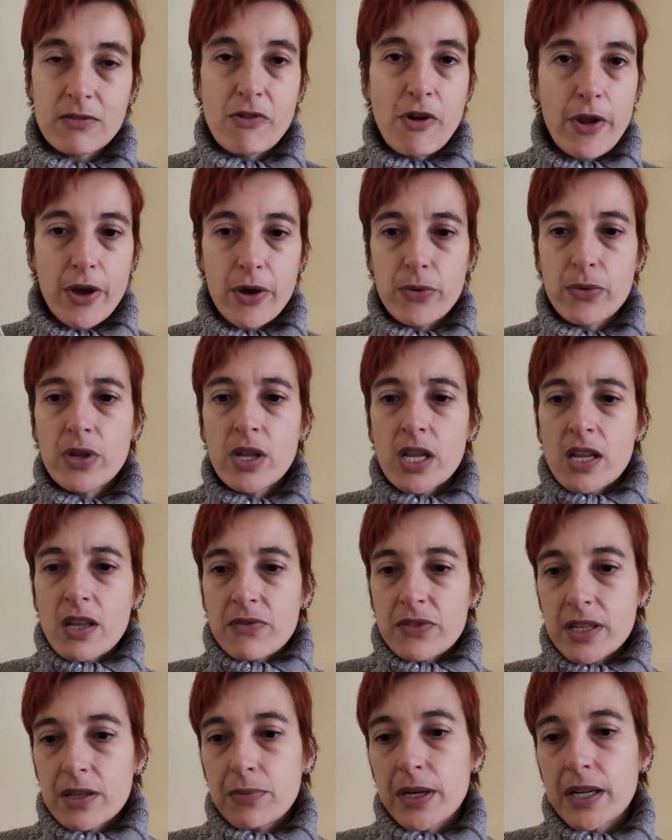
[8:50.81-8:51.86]
No,
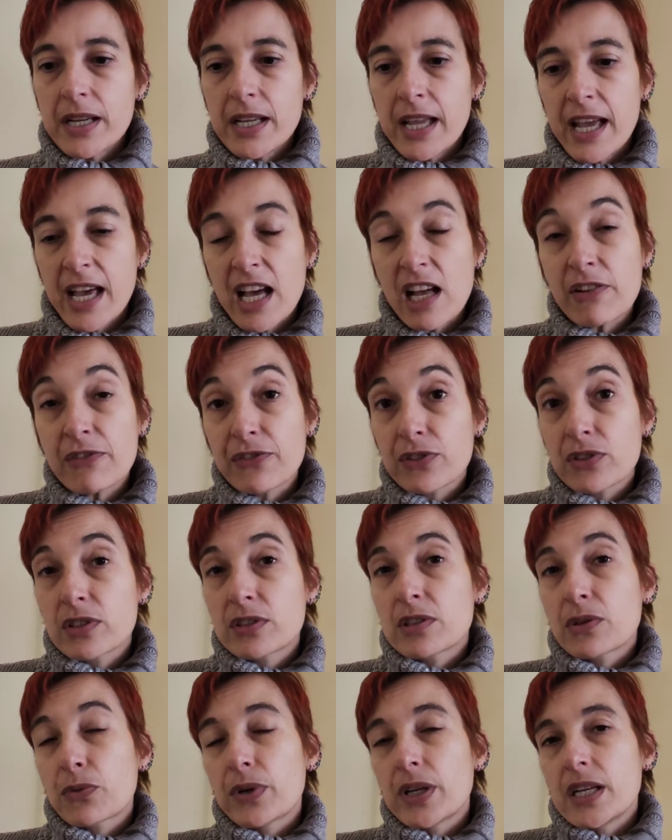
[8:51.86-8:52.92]
they're very helpful
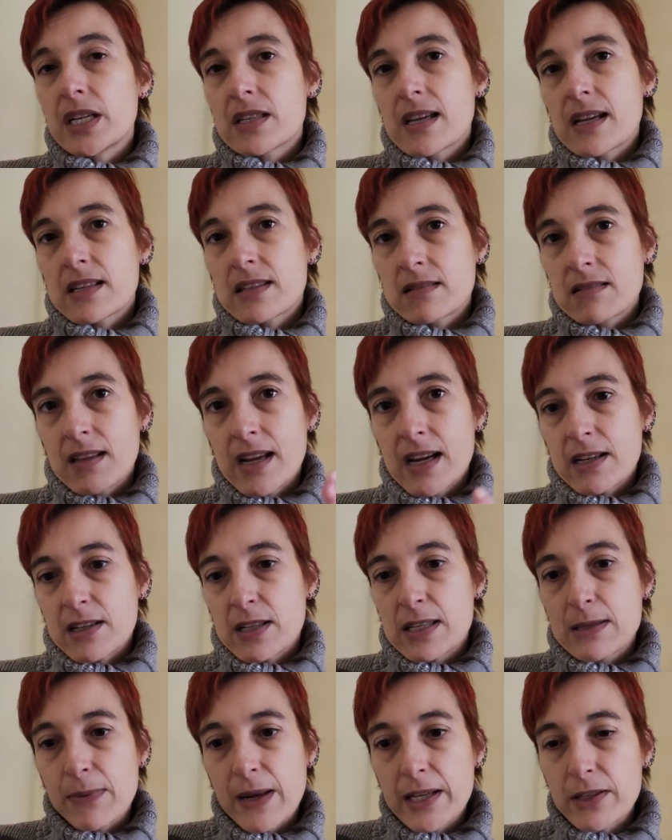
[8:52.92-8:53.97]
in the way that they are
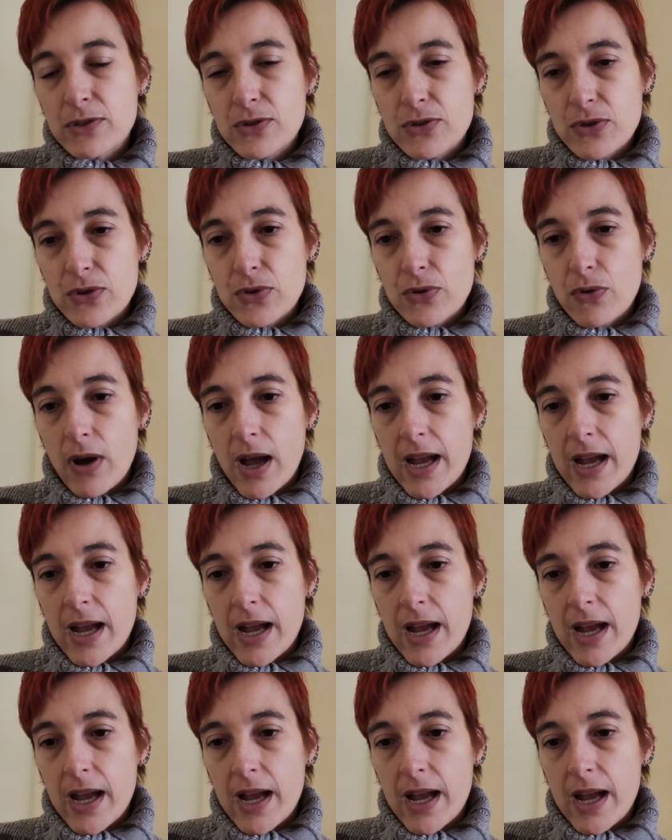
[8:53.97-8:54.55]
explained to you,